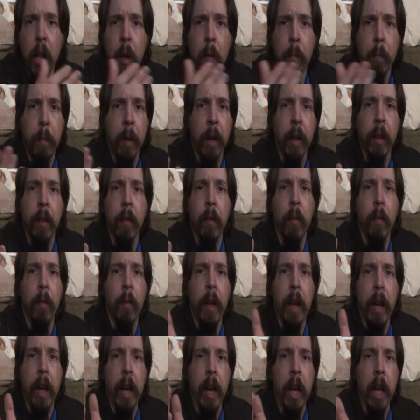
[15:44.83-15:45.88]
But
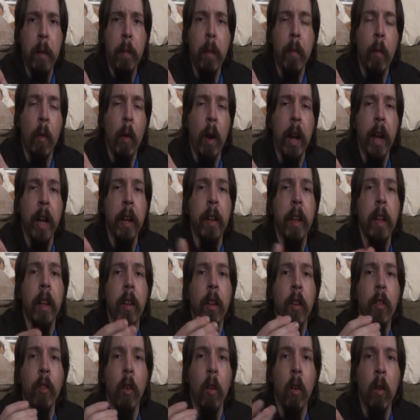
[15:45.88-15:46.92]
enemy variety
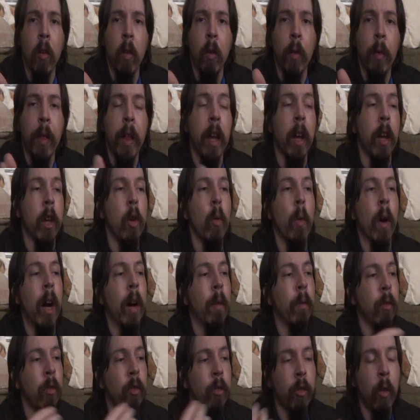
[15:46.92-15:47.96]
is all there. You
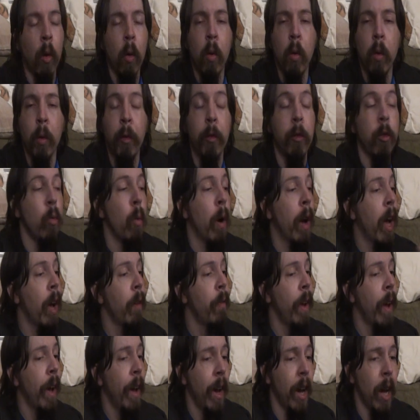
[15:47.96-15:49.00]
have swords, you have
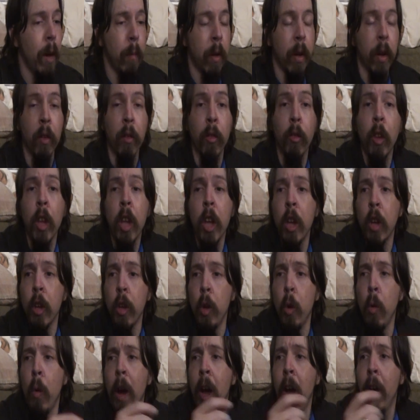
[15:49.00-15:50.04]
hammers,
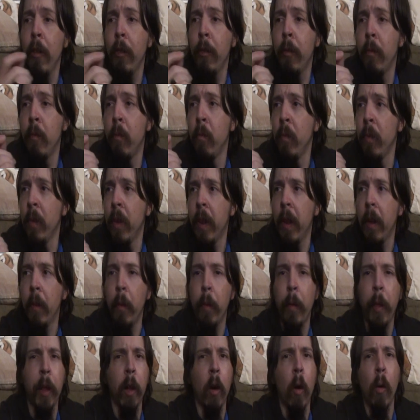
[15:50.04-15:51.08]
you have
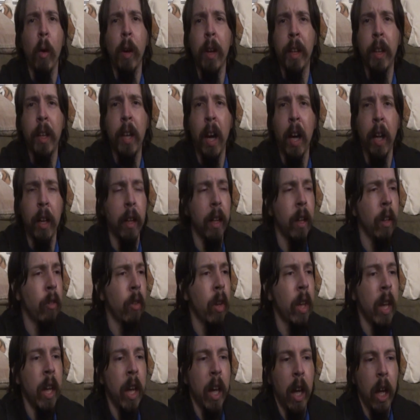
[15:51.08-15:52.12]
what they call cutters.
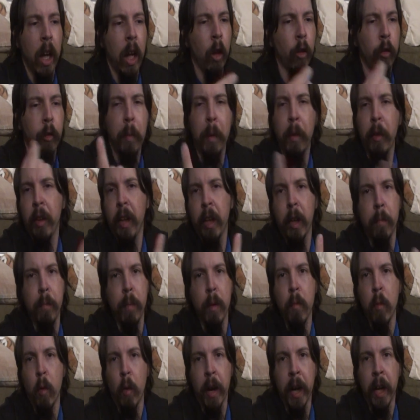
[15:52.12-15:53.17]
It's basically like a
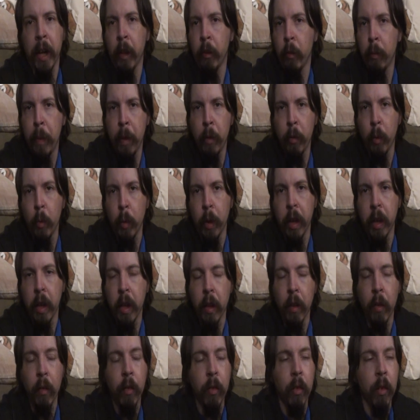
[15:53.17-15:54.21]
boomerang, that's basically what it
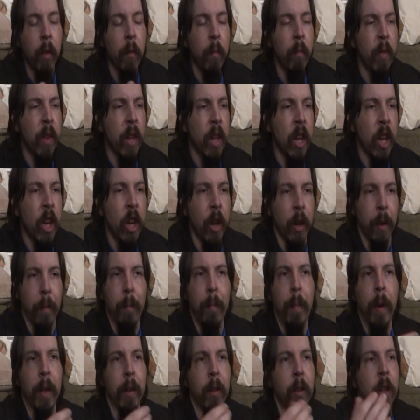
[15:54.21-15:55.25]
is.
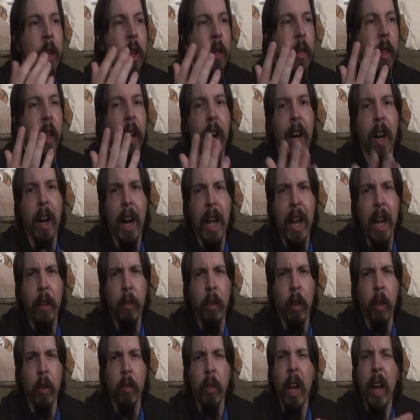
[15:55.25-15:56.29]
But the
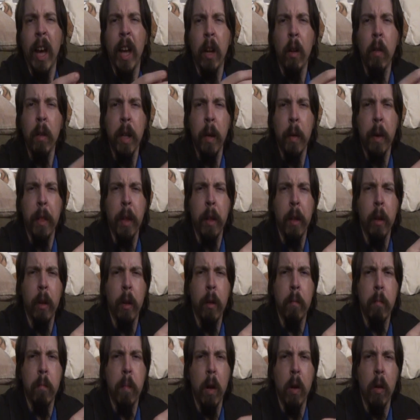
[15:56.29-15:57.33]
lasers, I don't get why they're
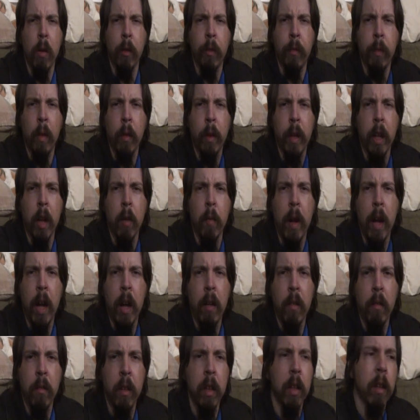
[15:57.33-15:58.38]
little balls floating
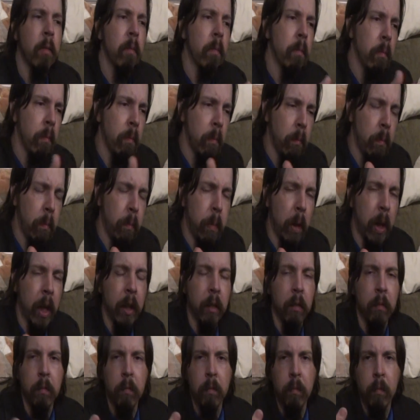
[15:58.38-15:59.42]
around, but